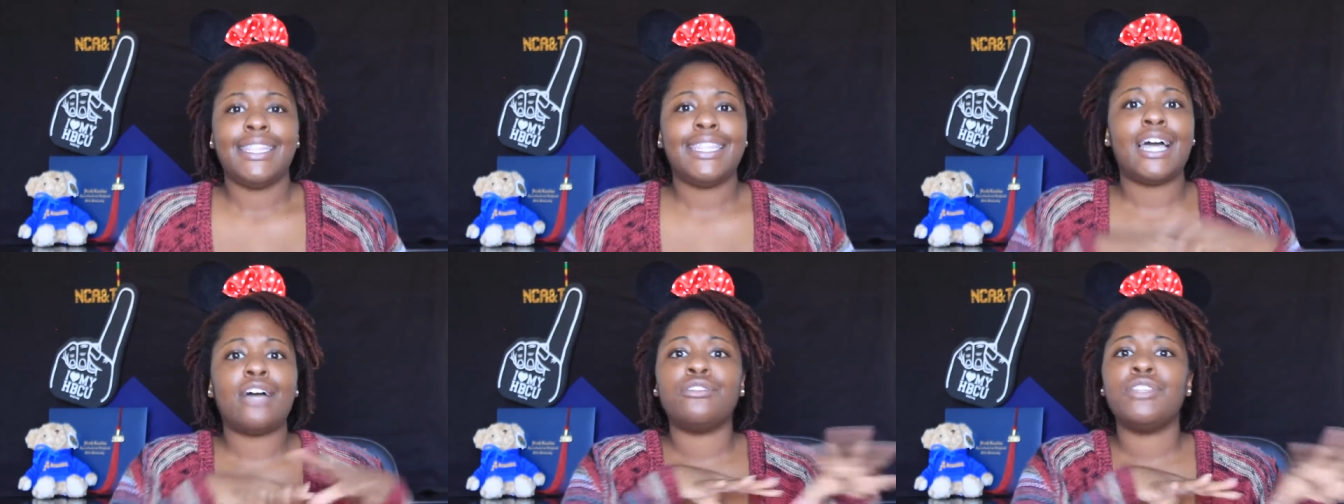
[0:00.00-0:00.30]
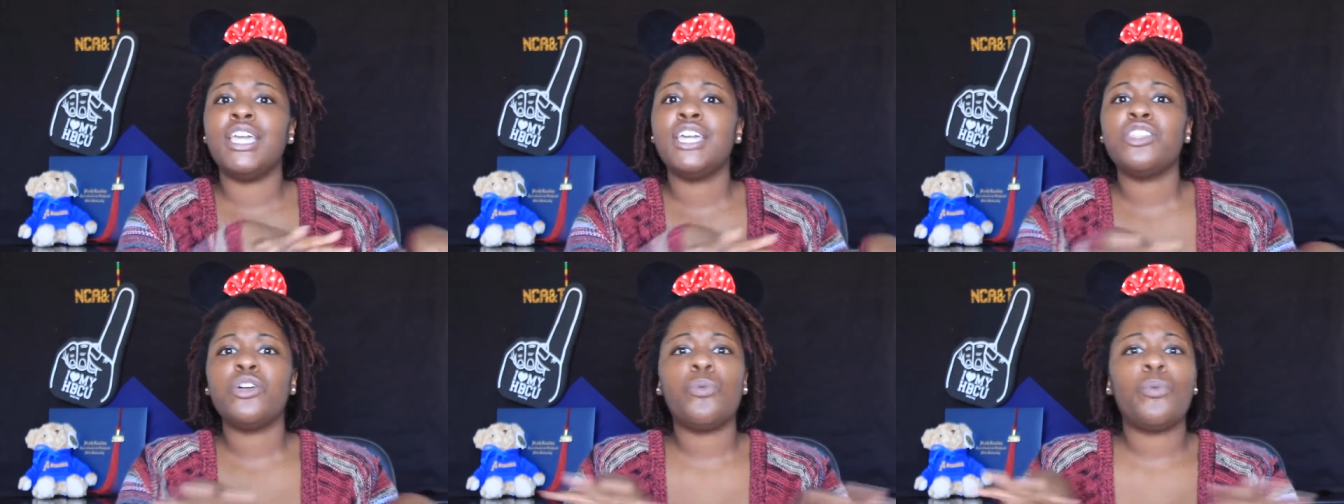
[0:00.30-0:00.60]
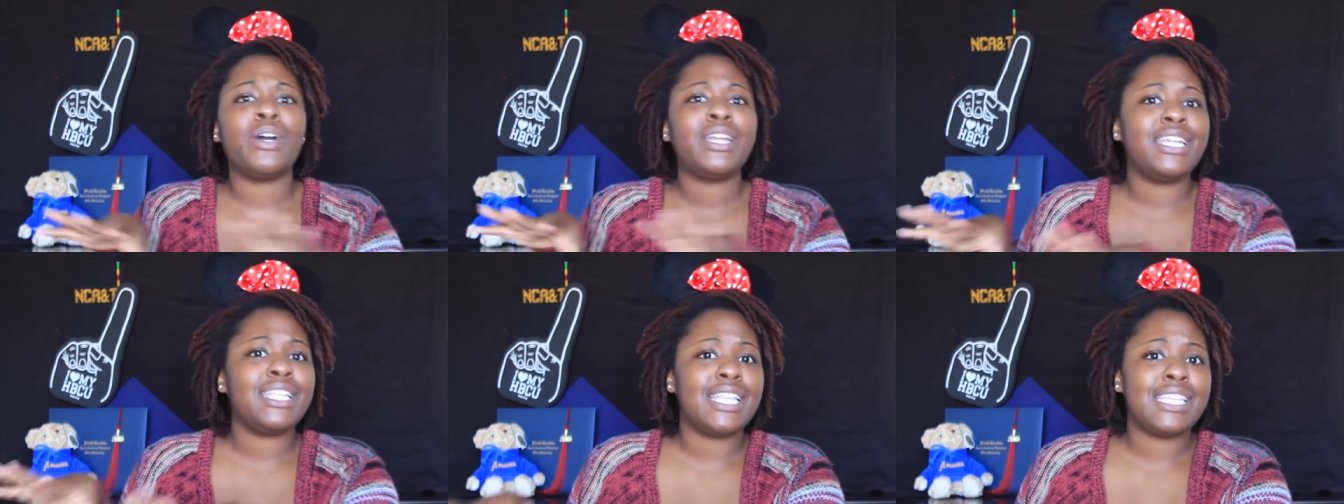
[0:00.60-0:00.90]
Now neither
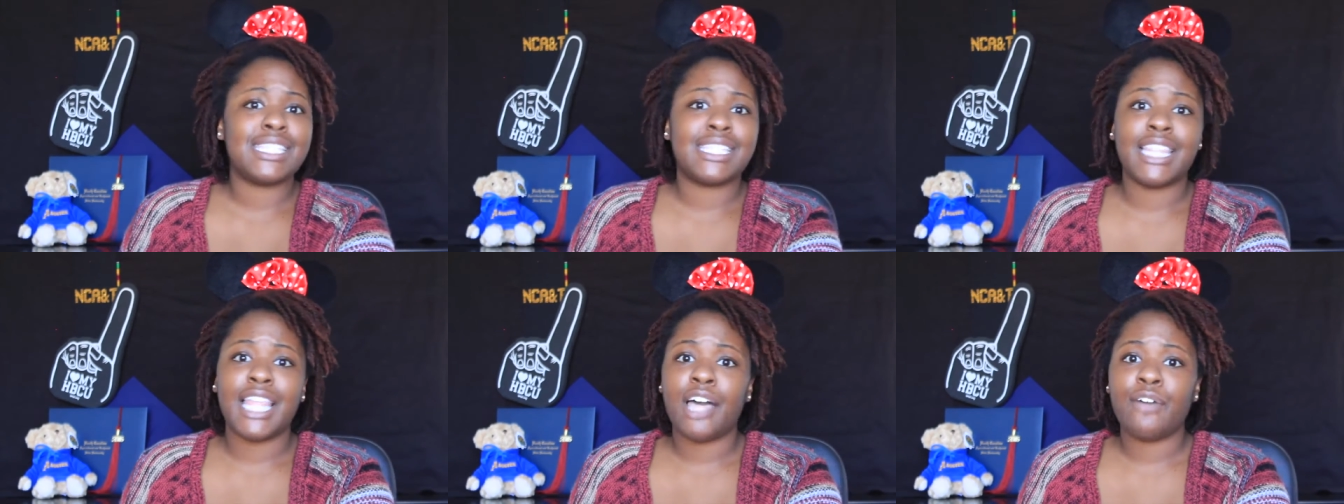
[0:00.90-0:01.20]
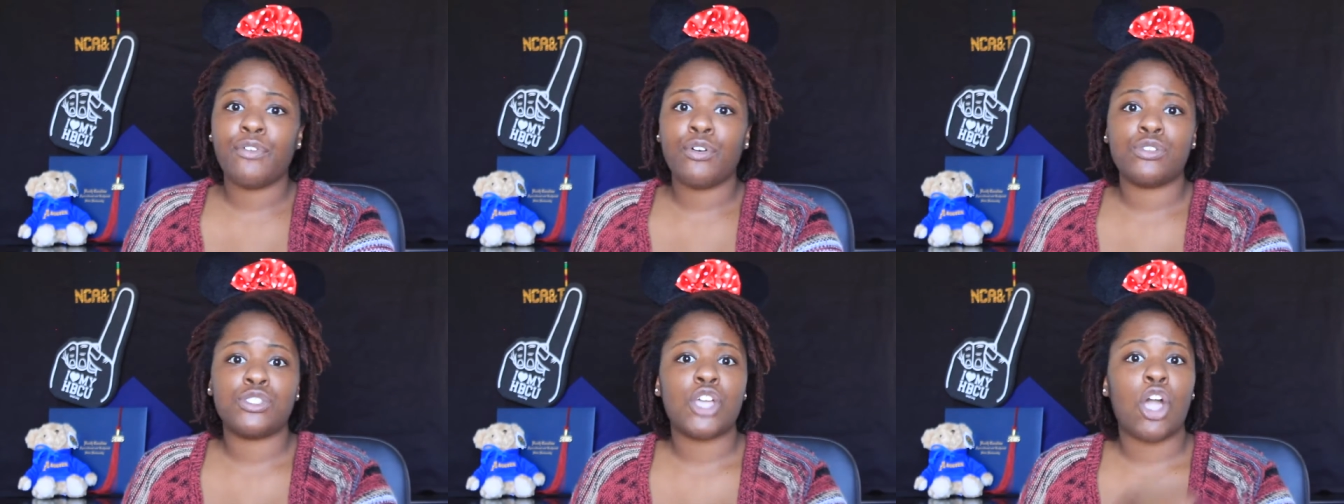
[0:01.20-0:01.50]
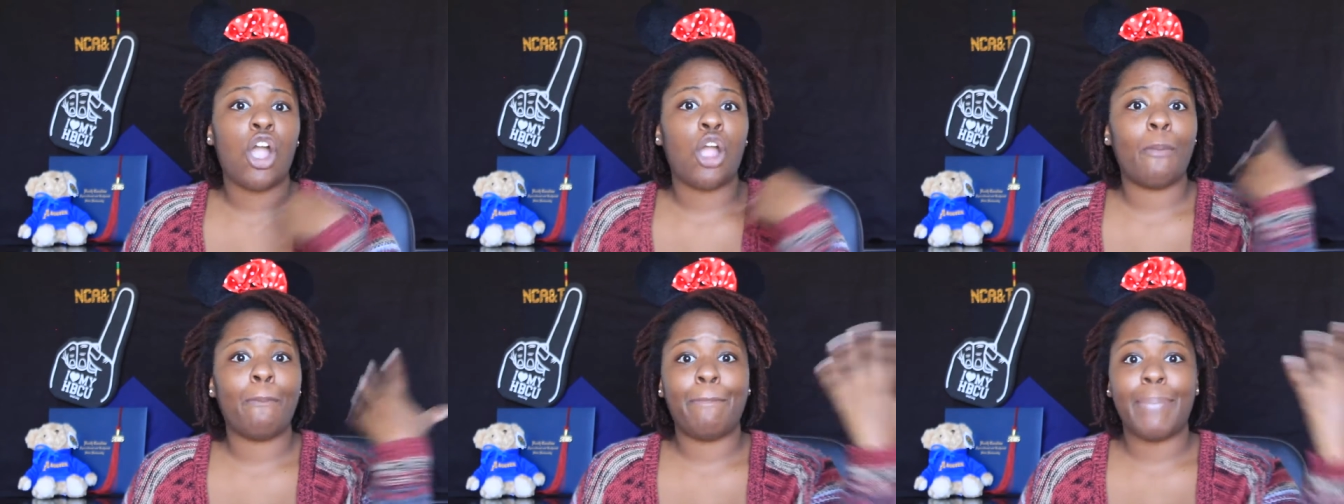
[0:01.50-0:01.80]
one of these levels
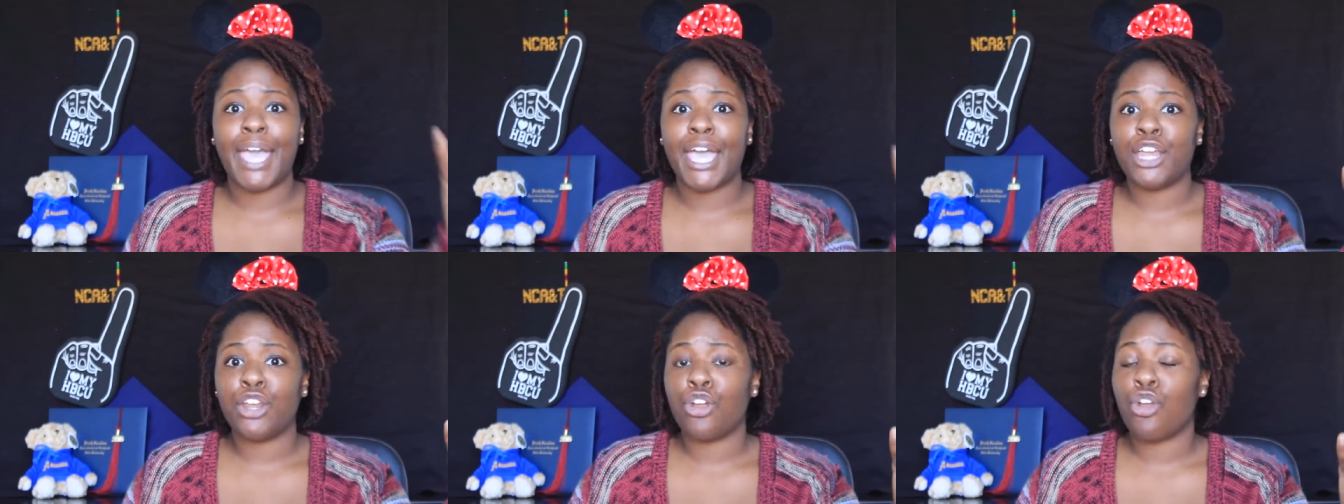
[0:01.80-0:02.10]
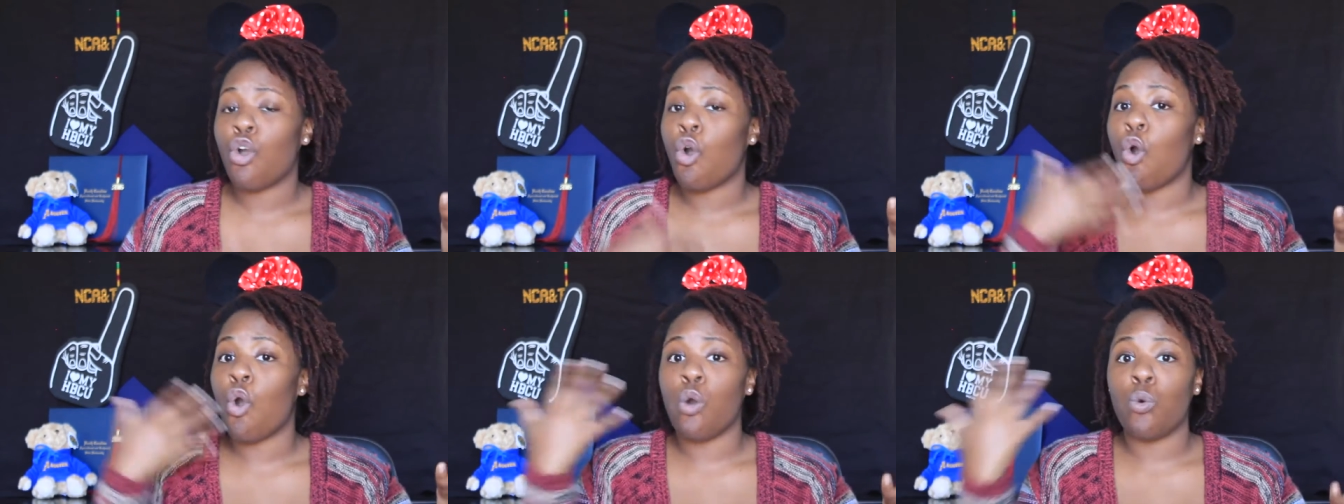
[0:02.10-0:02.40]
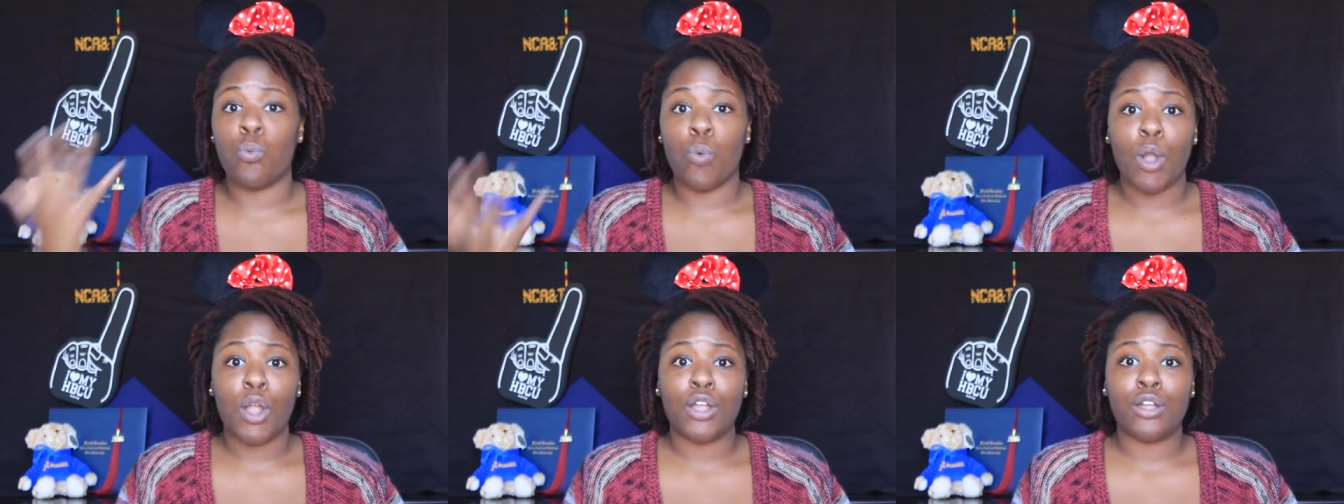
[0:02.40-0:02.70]
are better
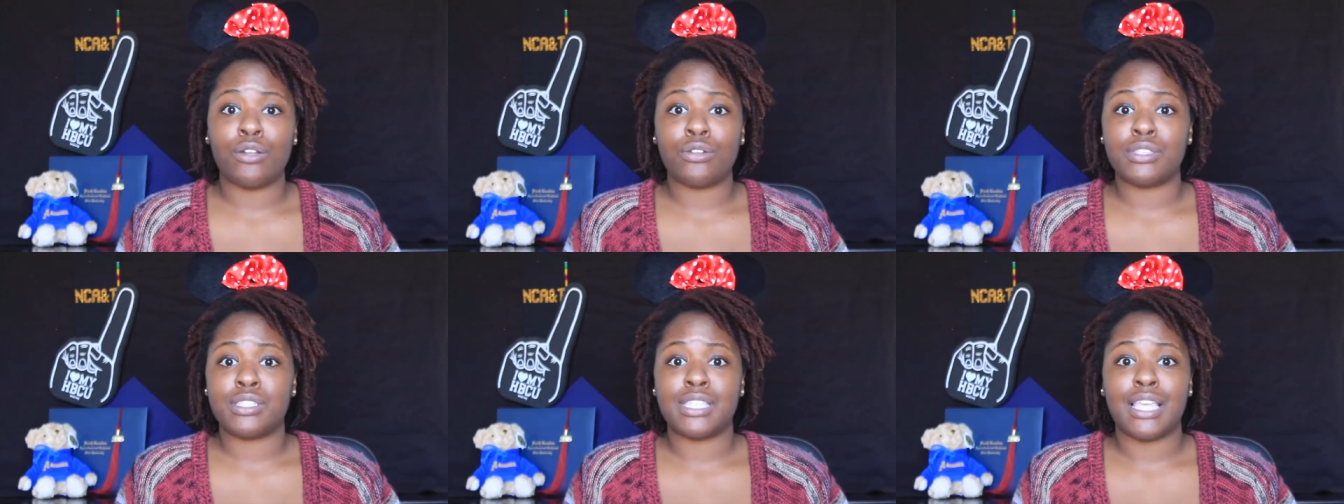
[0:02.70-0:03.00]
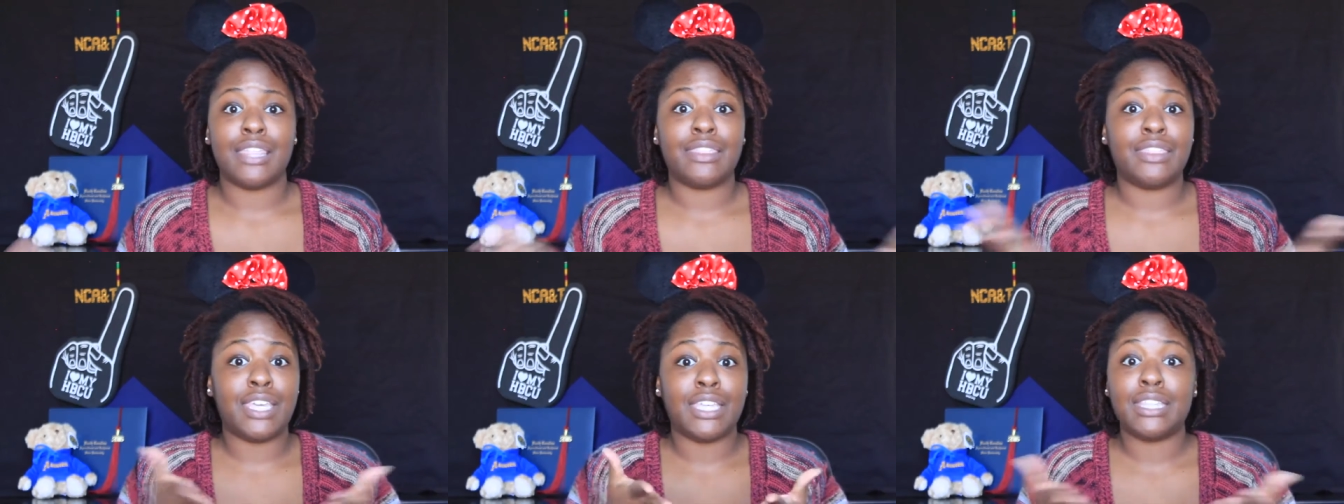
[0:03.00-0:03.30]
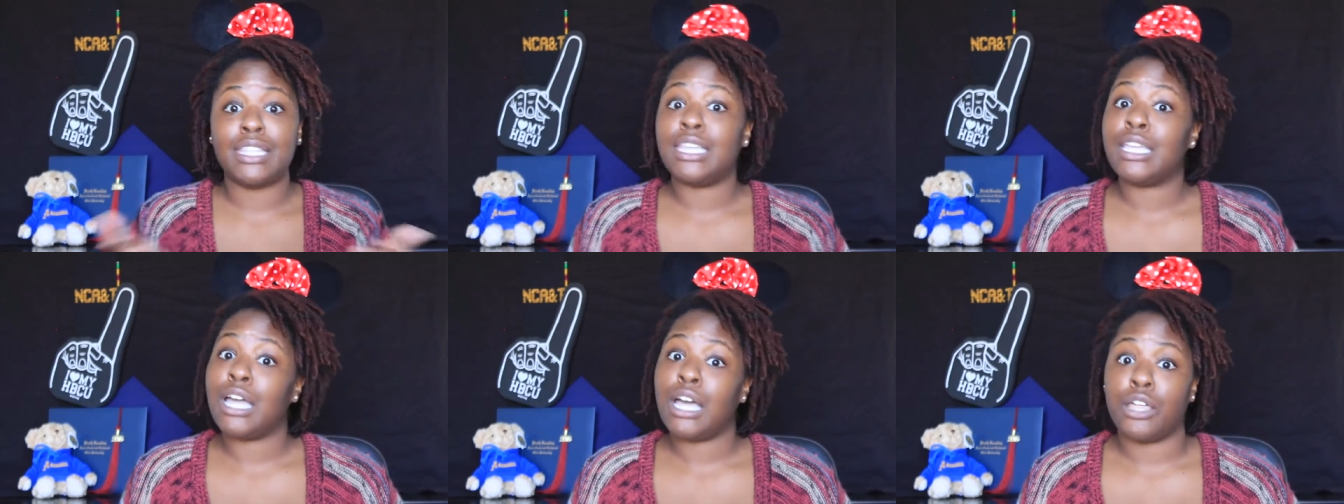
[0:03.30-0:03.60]
or worse
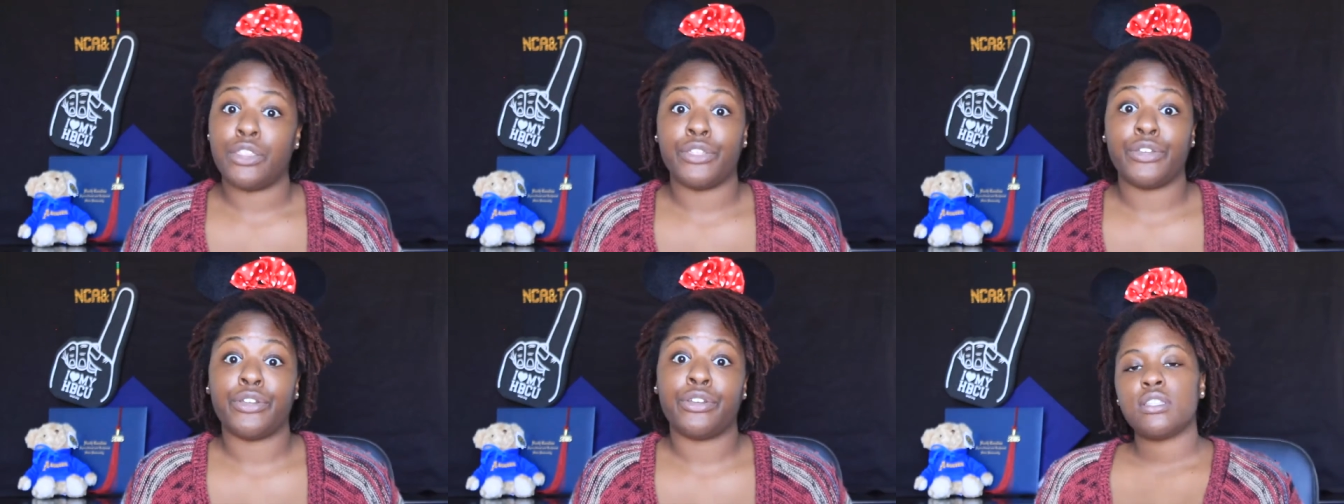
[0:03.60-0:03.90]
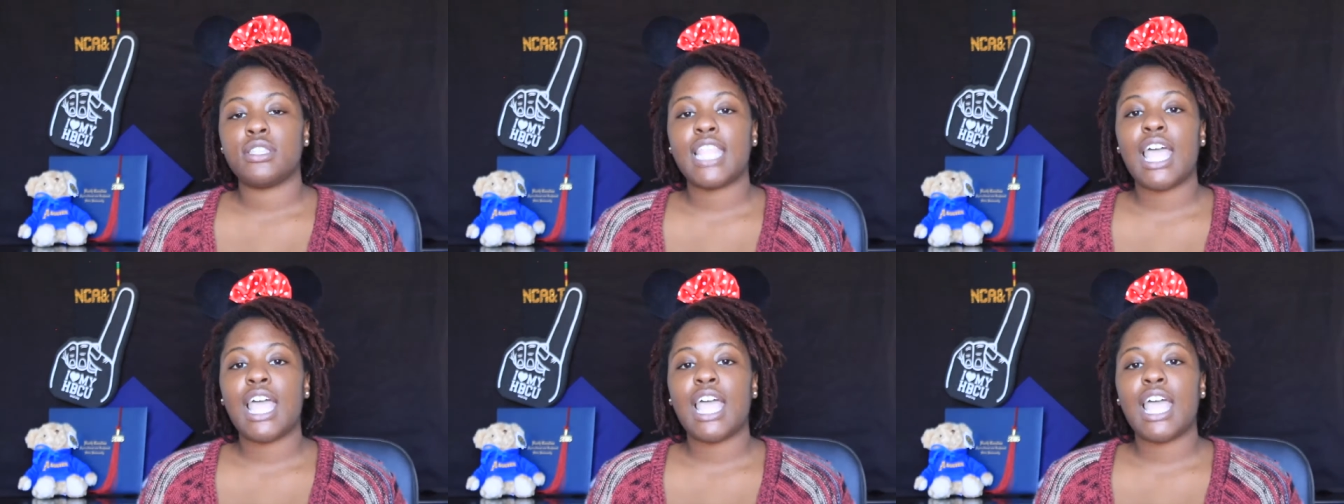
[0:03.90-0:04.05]
than the other.